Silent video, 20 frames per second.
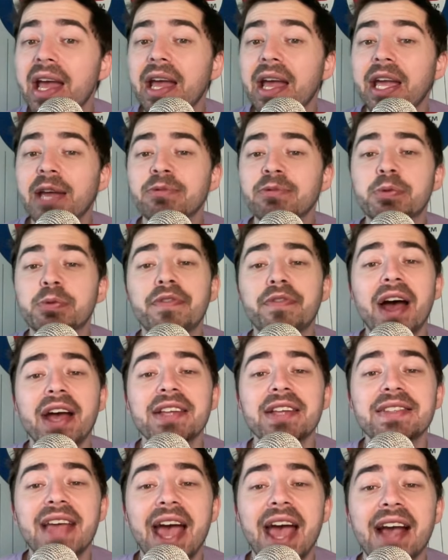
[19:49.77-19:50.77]
Hims
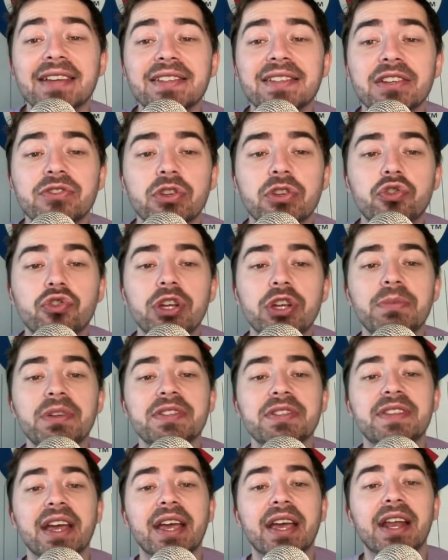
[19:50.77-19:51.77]
provides access to
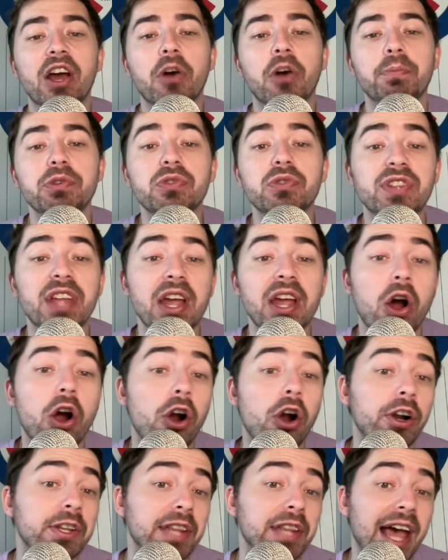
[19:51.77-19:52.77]
treatments that can help you stay
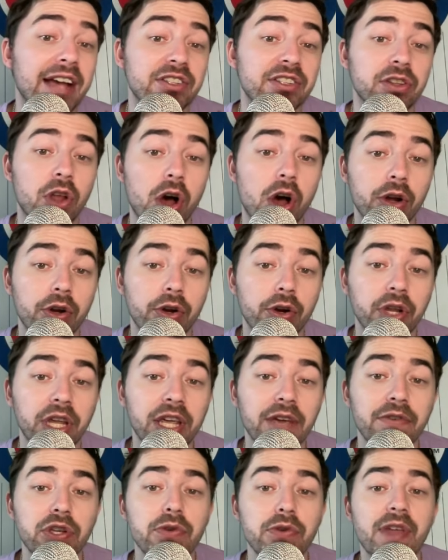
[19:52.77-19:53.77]
hard and last longer,
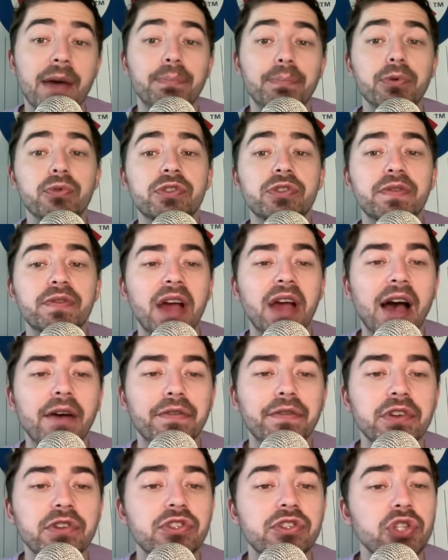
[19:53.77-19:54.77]
giving you that boost of
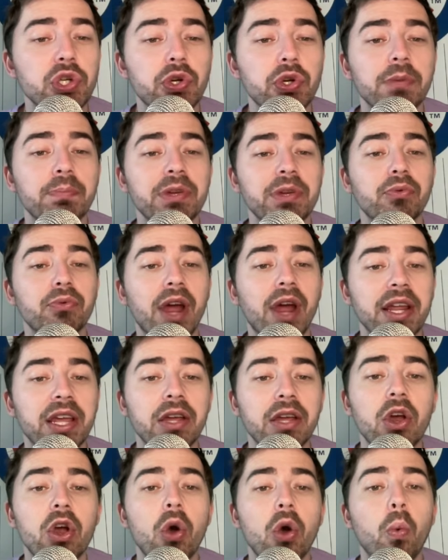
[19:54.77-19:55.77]
confidence so you can be
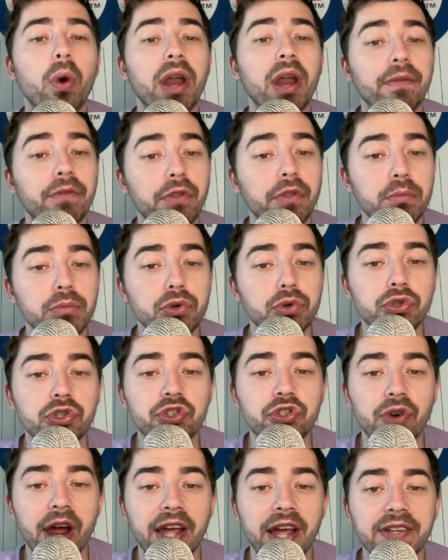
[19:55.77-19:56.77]
ready whenever the mood
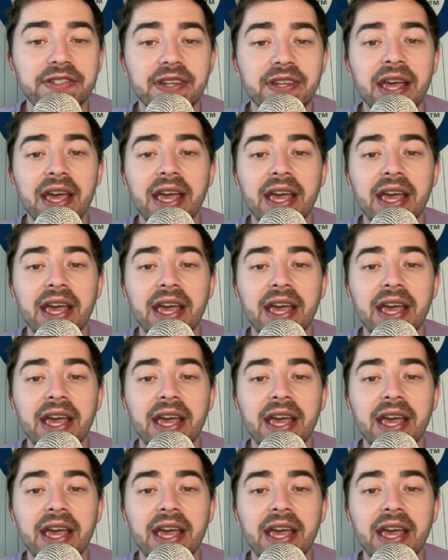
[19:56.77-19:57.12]
strikes.